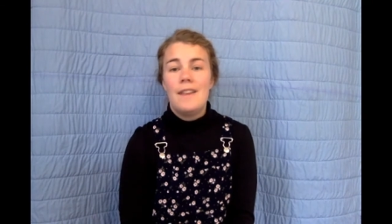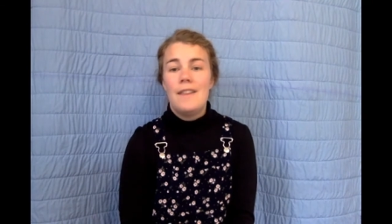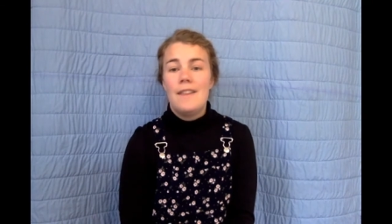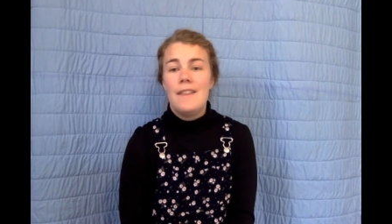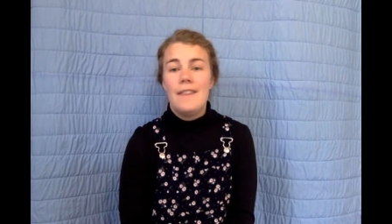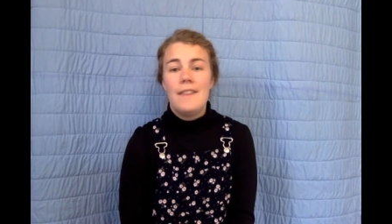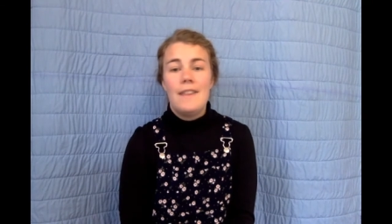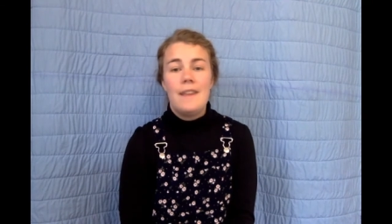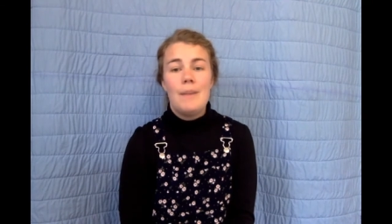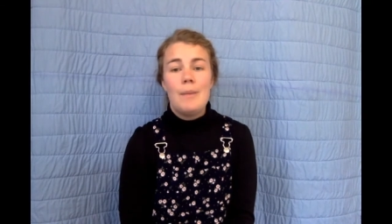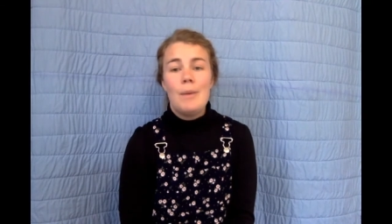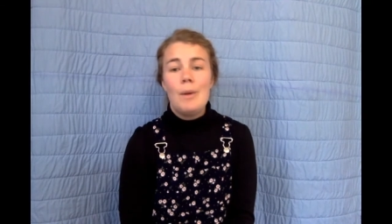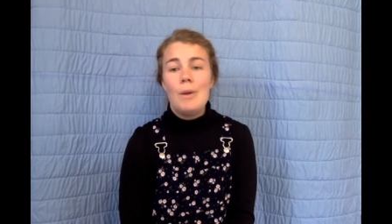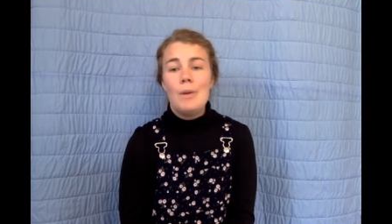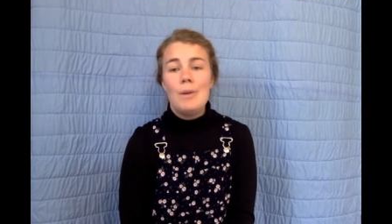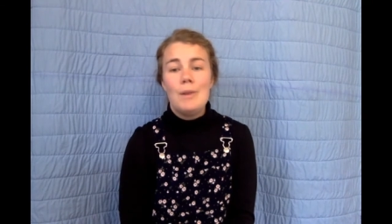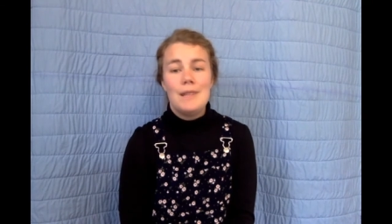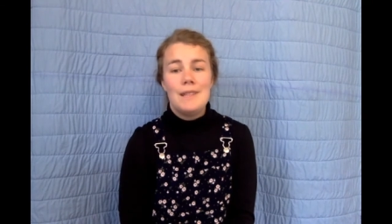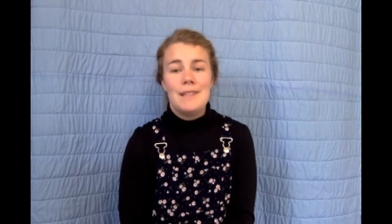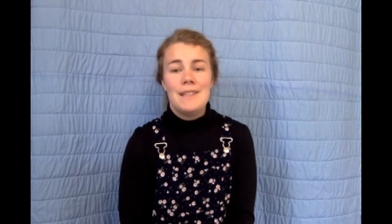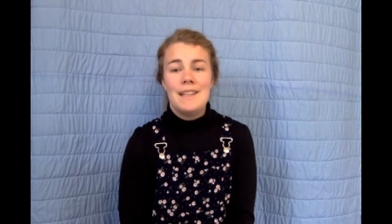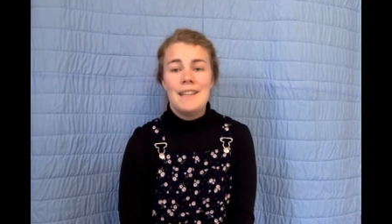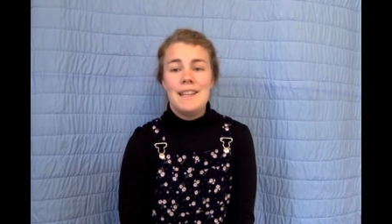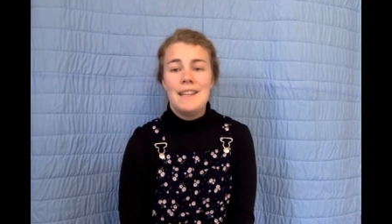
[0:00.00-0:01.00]
then they won't
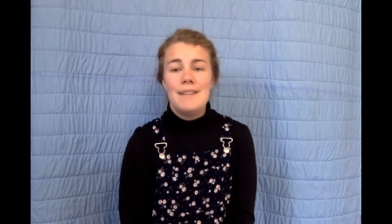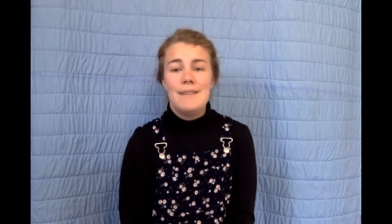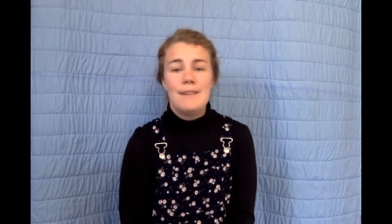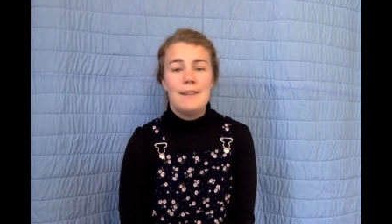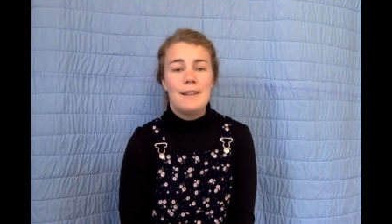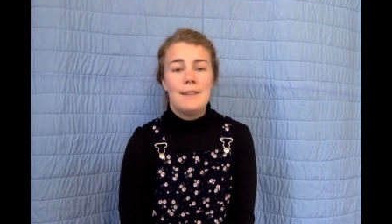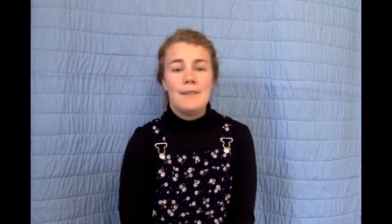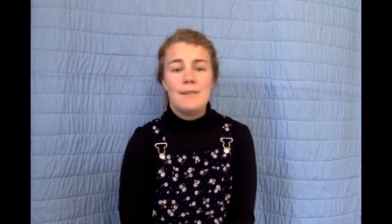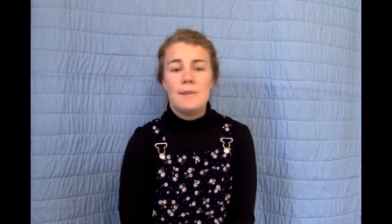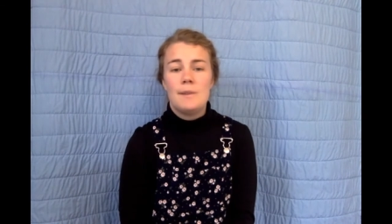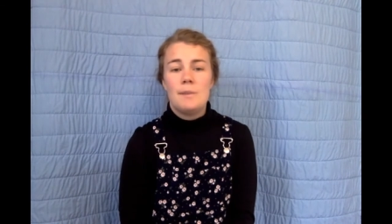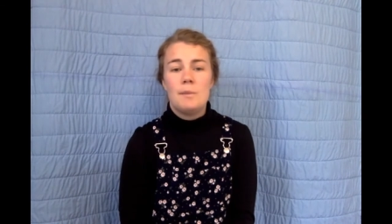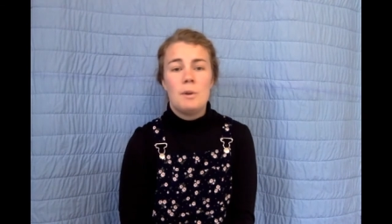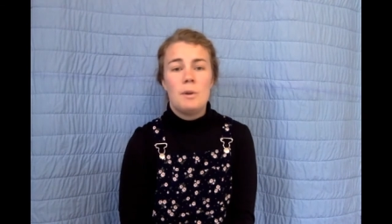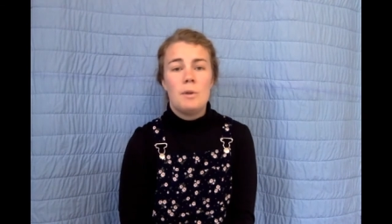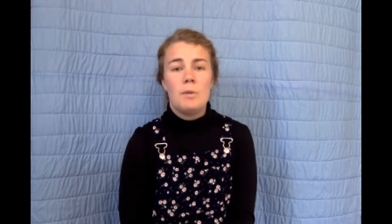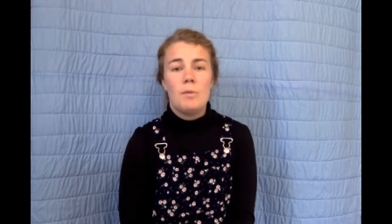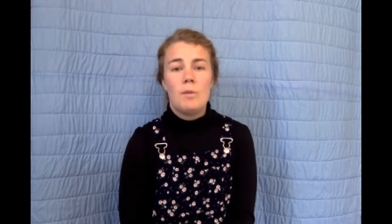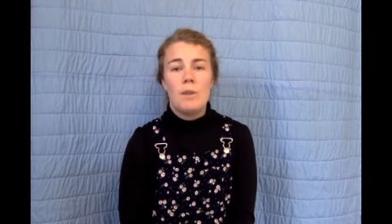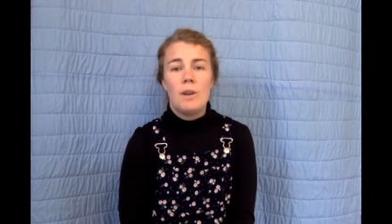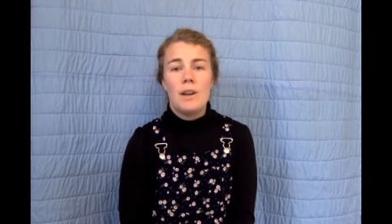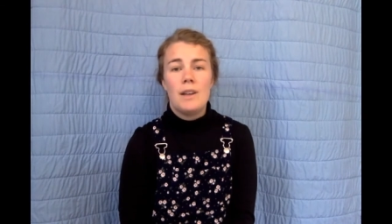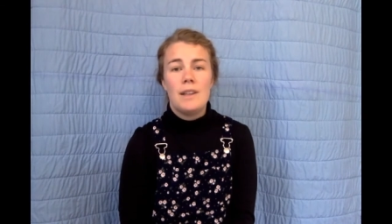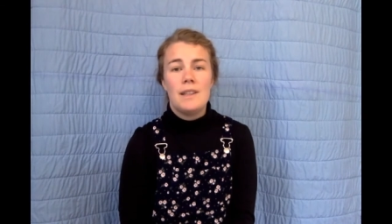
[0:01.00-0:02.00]
listen even if someone
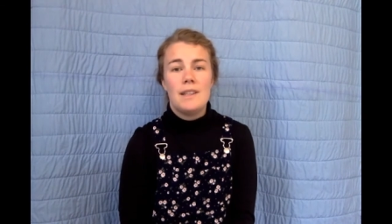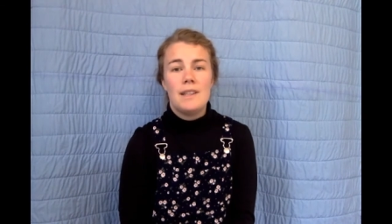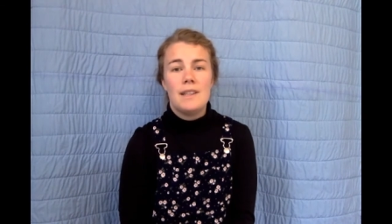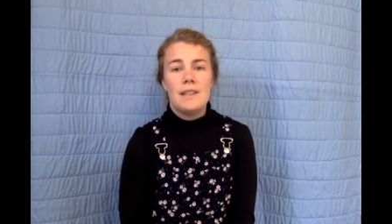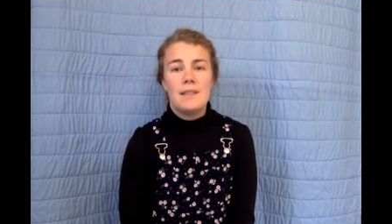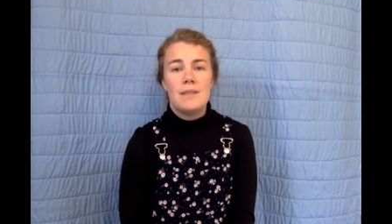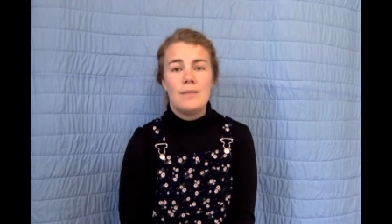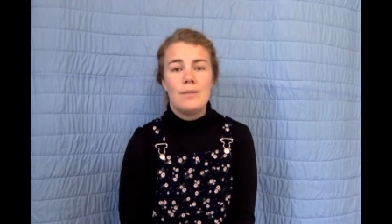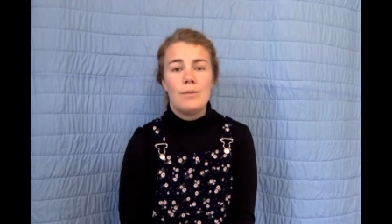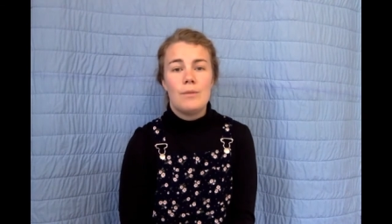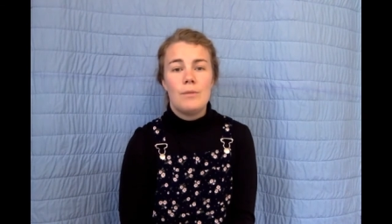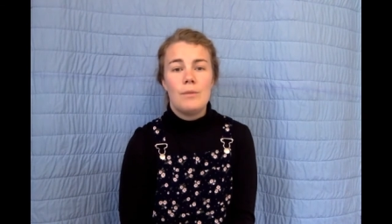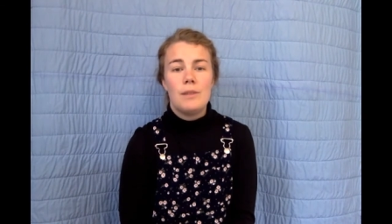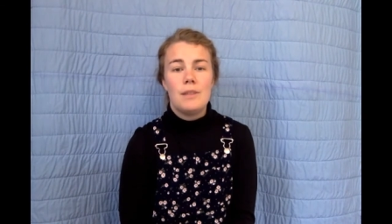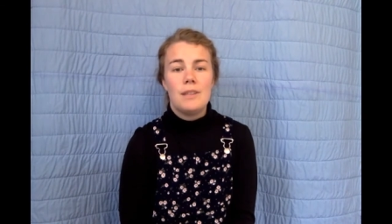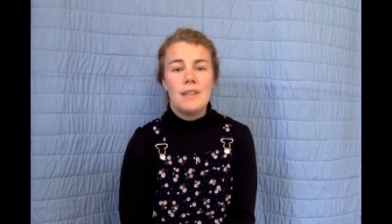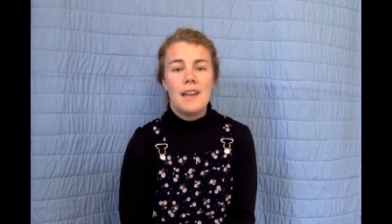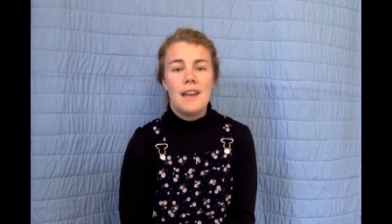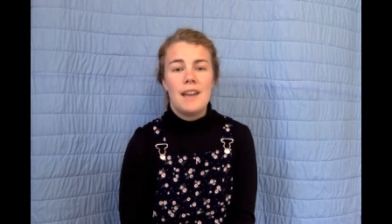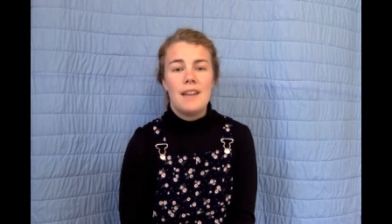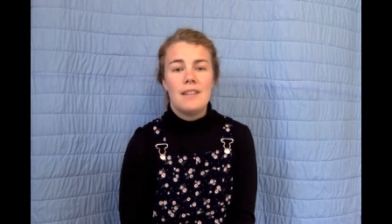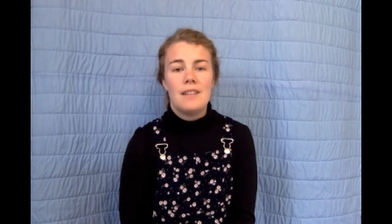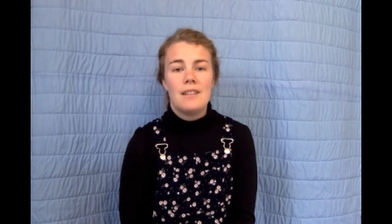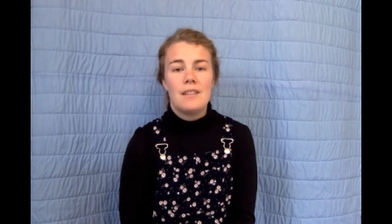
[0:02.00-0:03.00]
rises from the
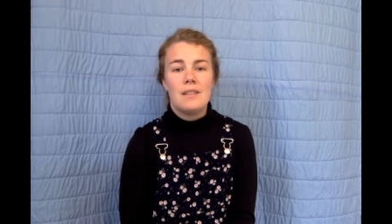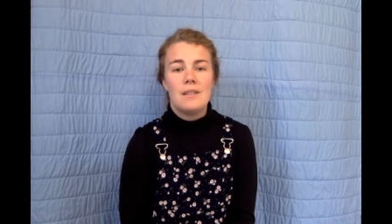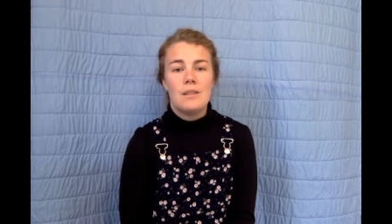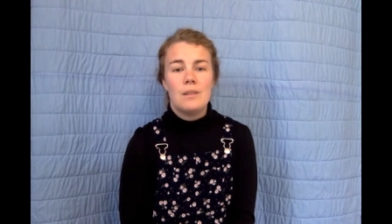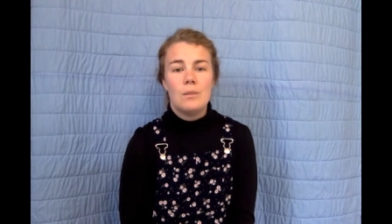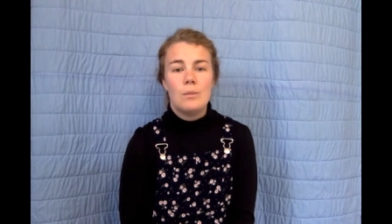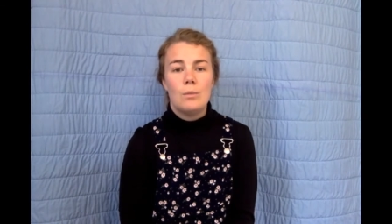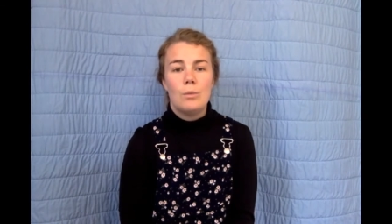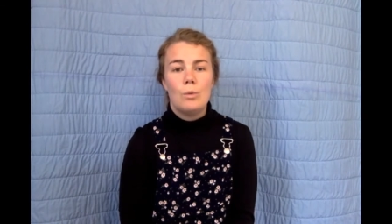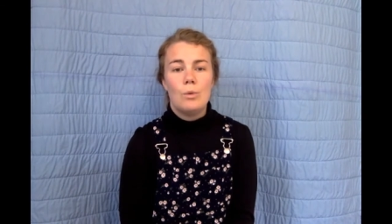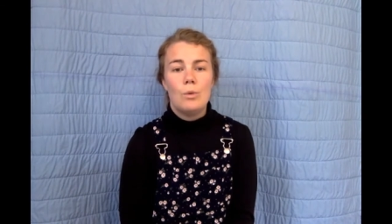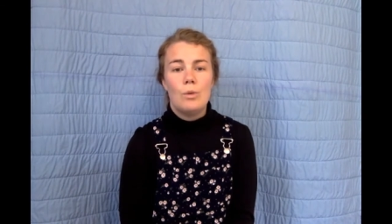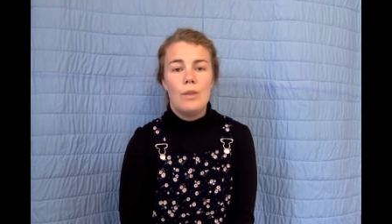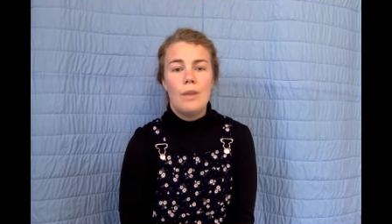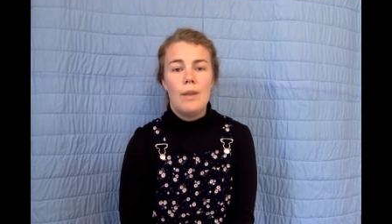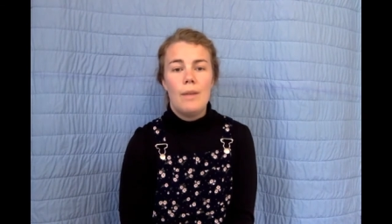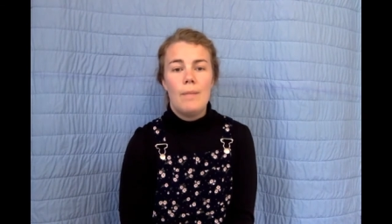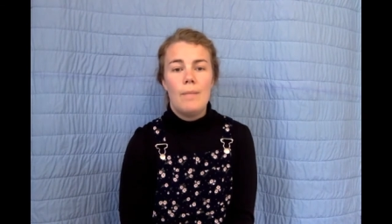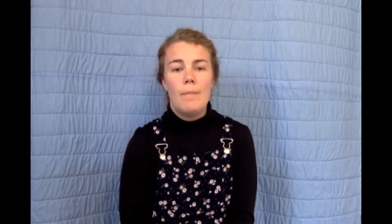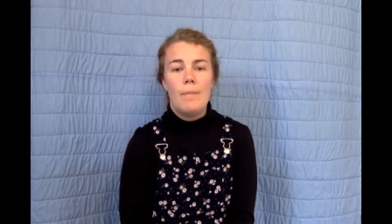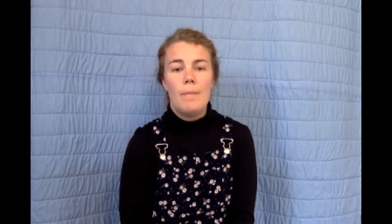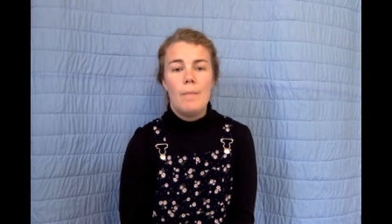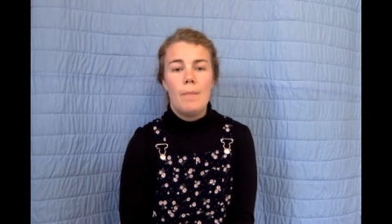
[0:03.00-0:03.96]
dead to warn them.